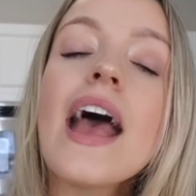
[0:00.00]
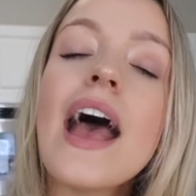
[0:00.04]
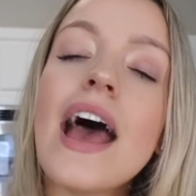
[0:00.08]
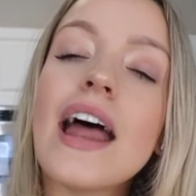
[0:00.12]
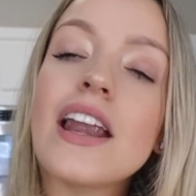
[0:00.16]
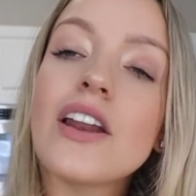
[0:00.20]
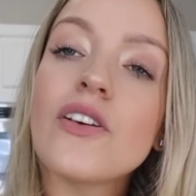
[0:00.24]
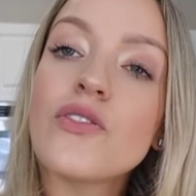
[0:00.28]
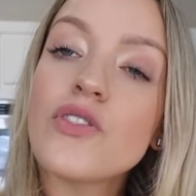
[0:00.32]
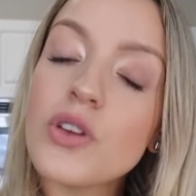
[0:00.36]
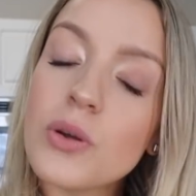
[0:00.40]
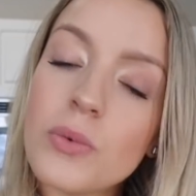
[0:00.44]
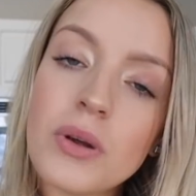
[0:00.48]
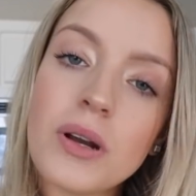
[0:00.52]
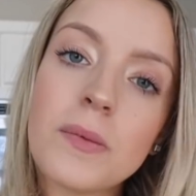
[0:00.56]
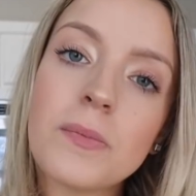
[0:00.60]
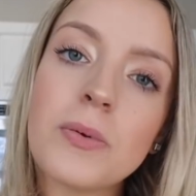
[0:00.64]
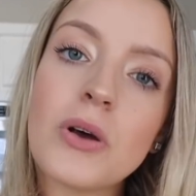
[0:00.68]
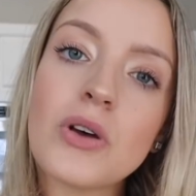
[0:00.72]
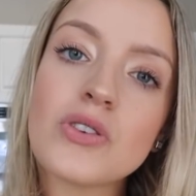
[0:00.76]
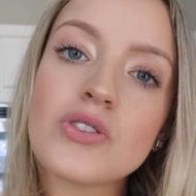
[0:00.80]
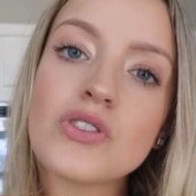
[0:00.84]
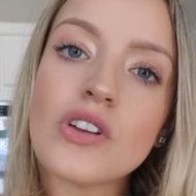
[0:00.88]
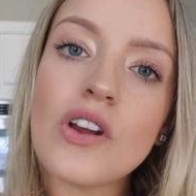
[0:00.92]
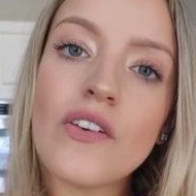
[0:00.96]
And if you want a
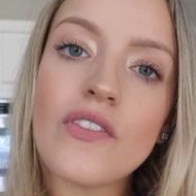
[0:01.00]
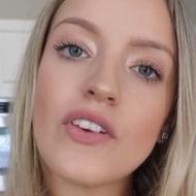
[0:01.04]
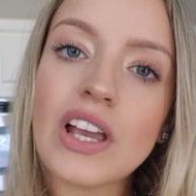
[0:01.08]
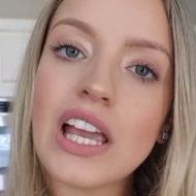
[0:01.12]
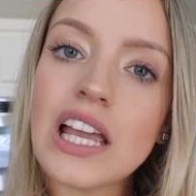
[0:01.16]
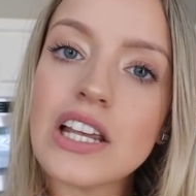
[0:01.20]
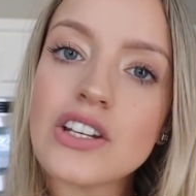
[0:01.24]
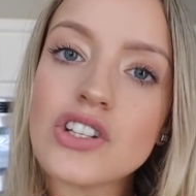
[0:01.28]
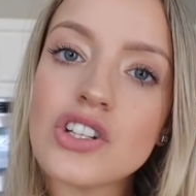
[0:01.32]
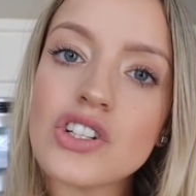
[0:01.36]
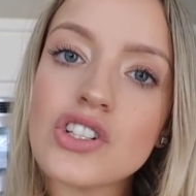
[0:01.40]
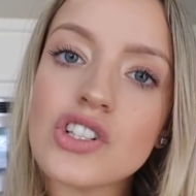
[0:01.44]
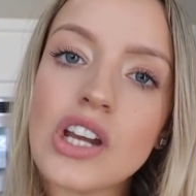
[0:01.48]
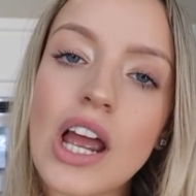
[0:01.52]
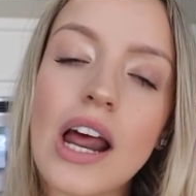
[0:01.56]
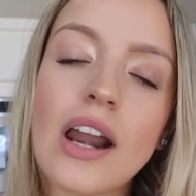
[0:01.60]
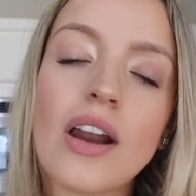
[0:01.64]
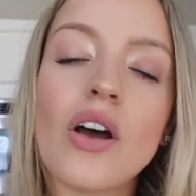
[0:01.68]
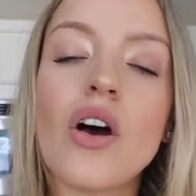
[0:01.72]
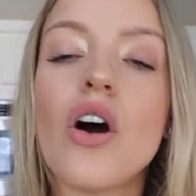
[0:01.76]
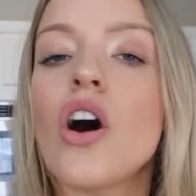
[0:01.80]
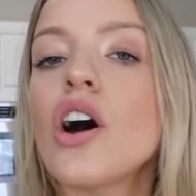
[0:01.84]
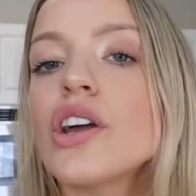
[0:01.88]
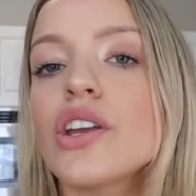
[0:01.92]
post notification shout out,